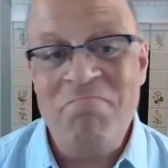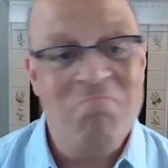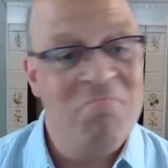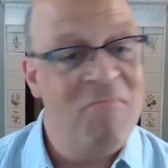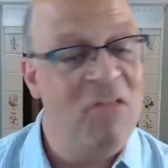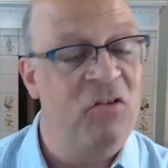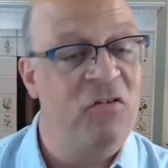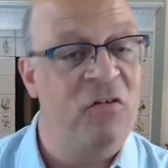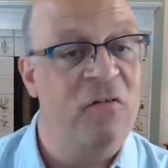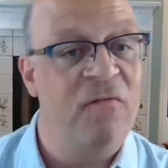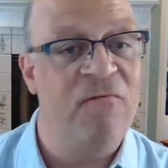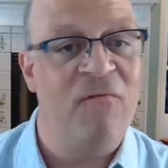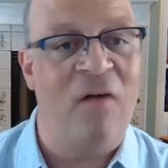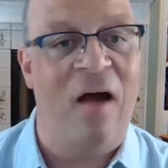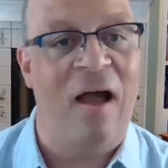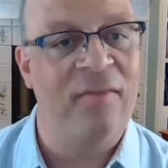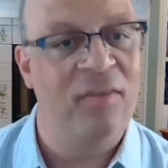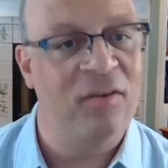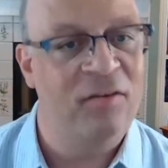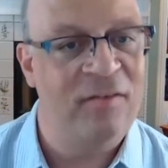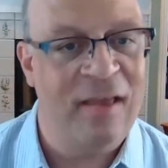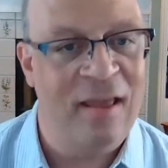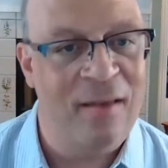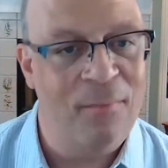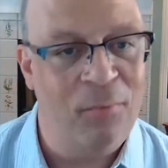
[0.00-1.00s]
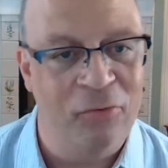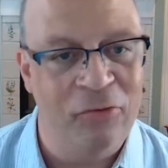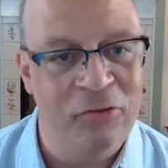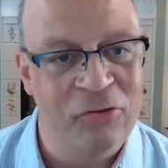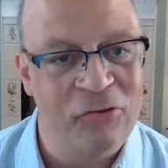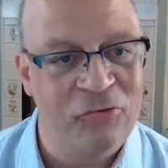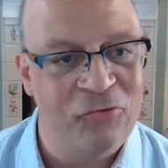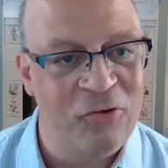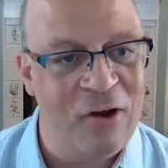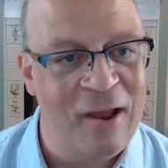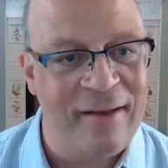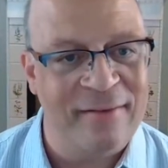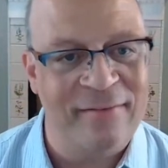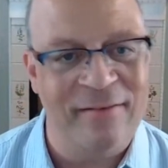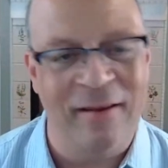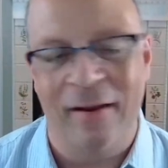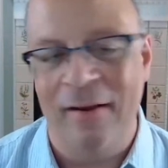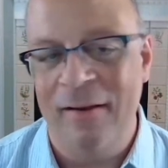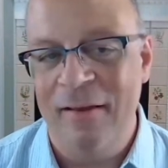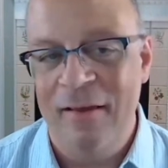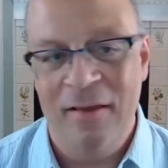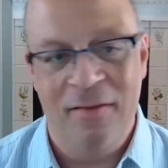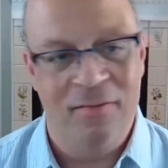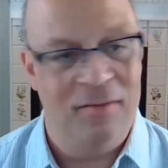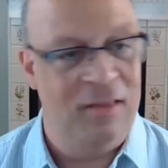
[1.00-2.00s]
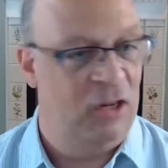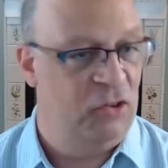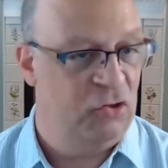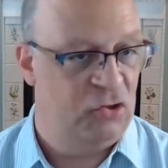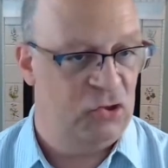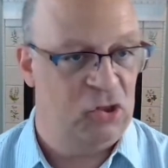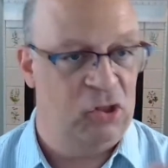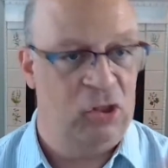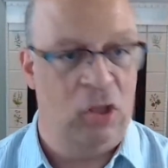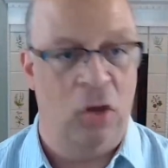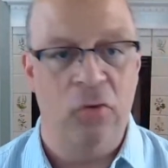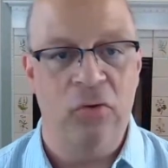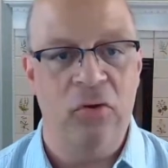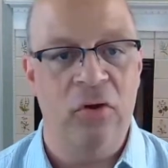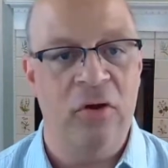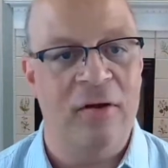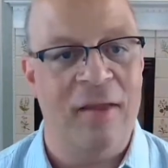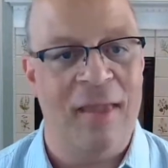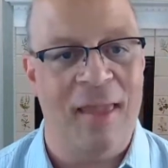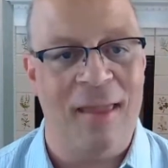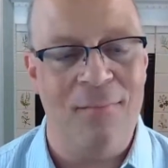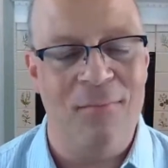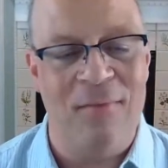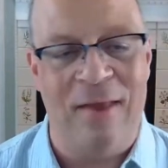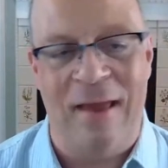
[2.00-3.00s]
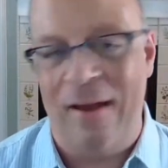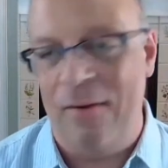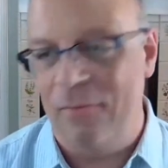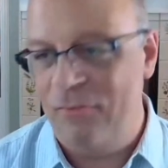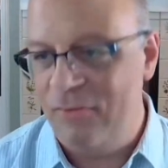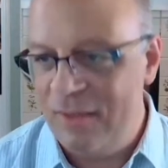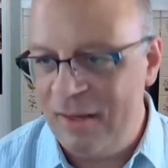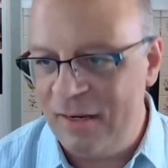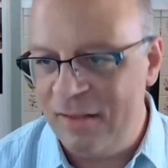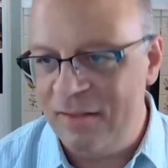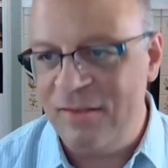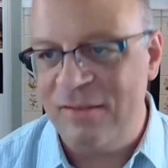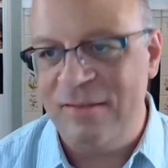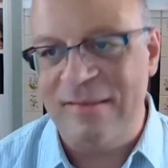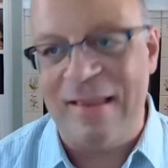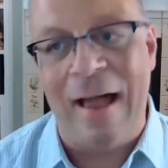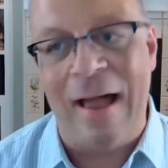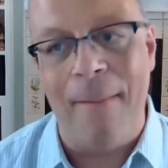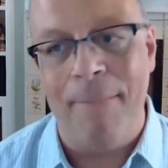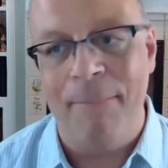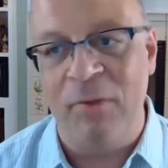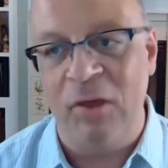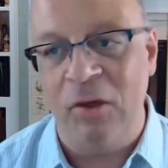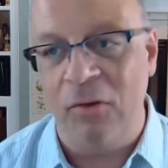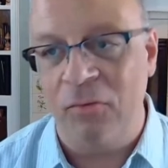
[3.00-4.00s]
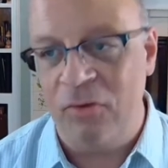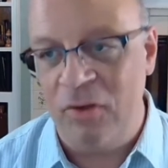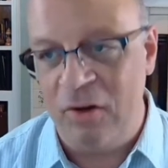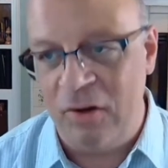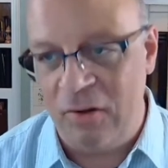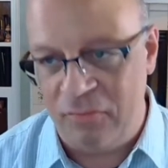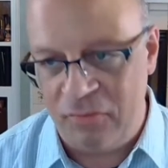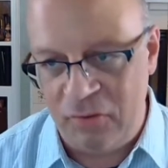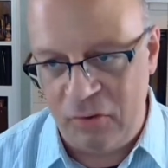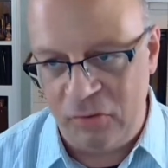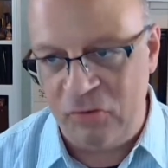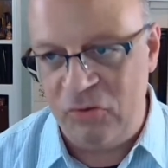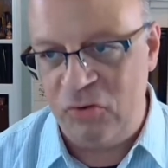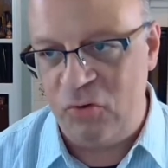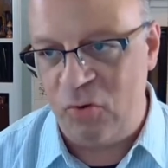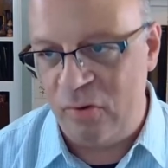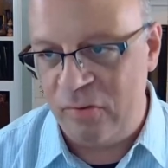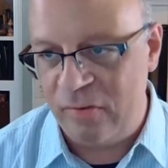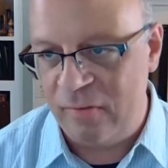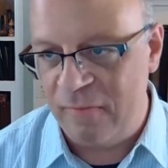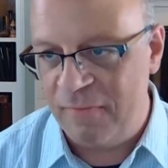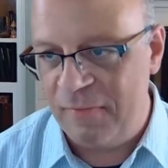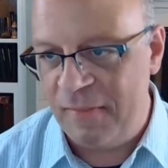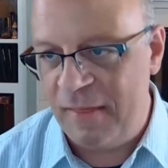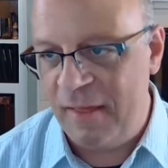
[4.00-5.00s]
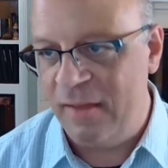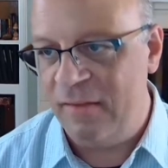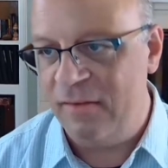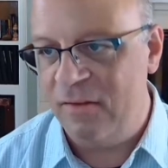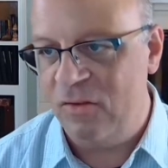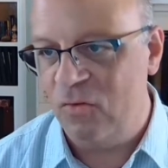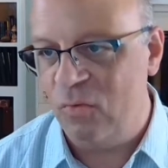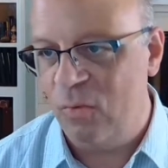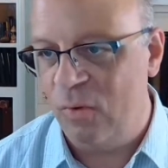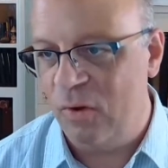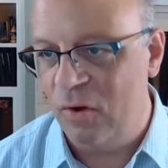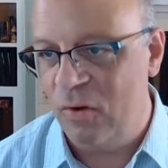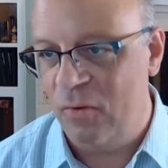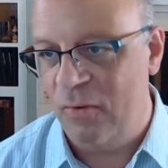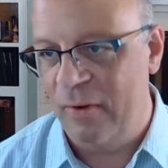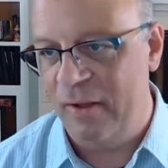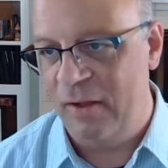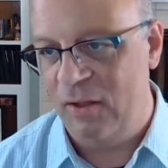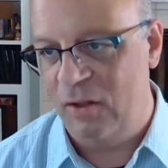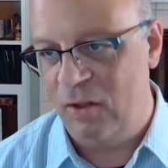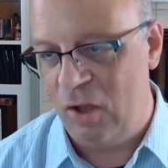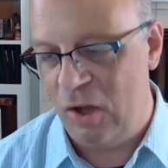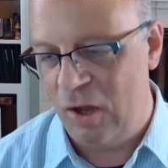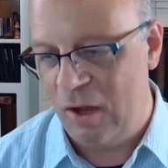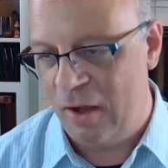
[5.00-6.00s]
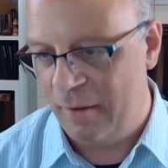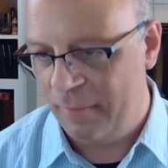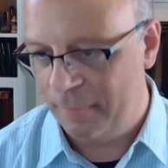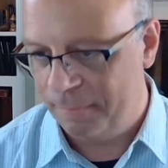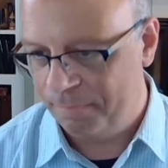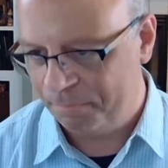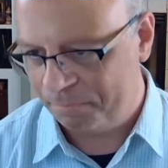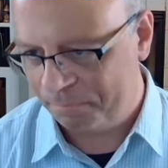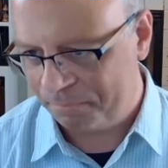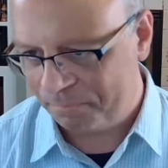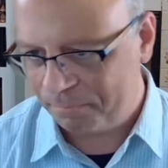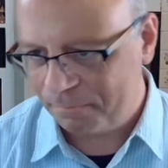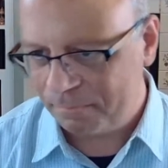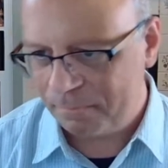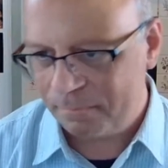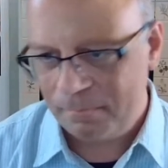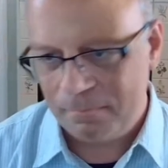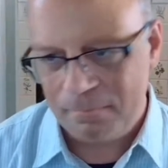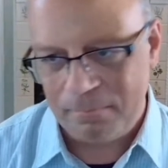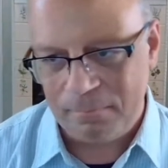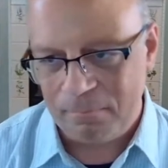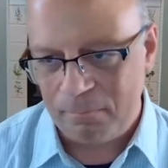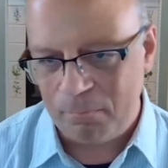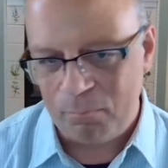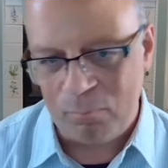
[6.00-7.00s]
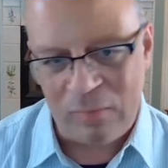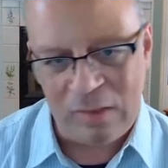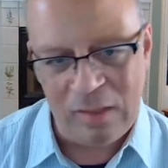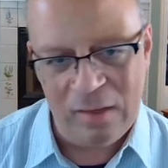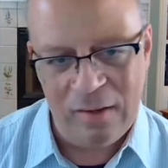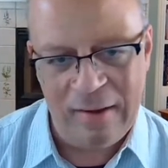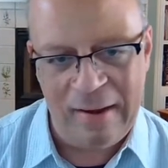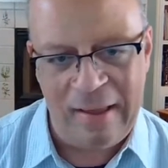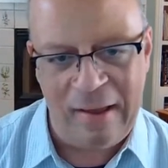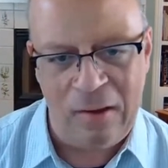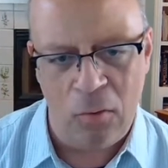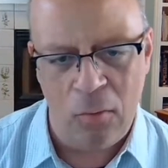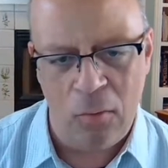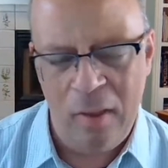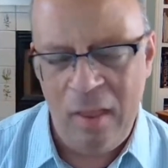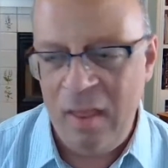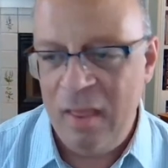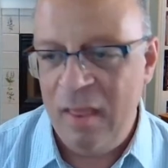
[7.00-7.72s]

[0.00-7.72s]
did you find the table distracting? Did it slow your game down? Did it stop you? Those sorts of things as we're going along. Now,